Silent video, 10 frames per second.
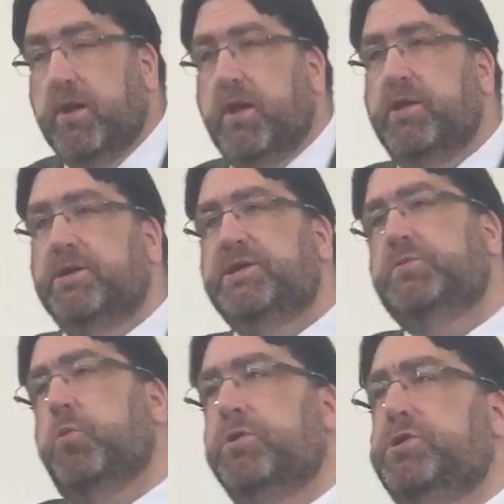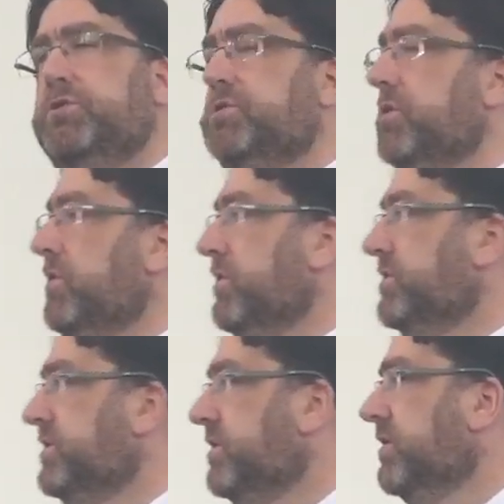And that is what you
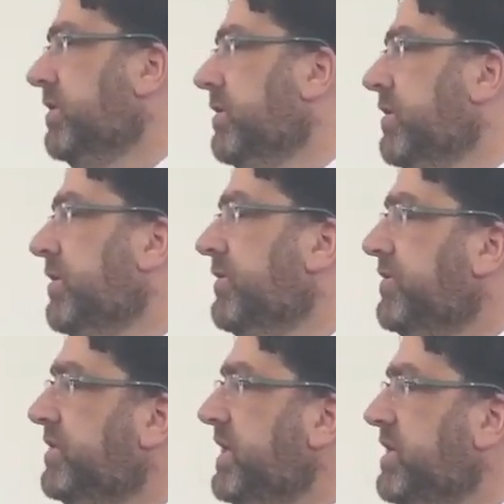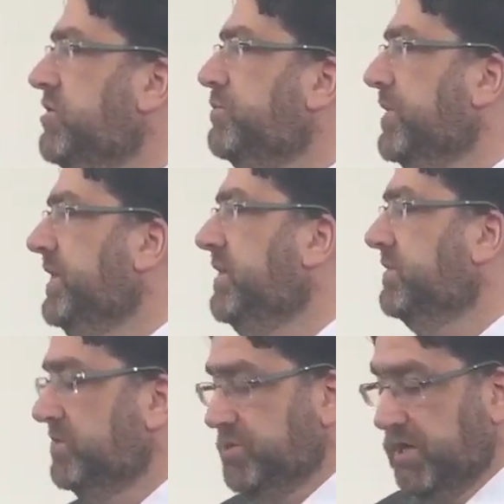got the day you believed
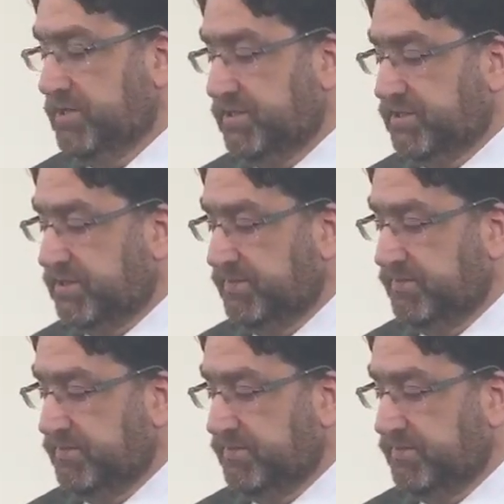in Jesus.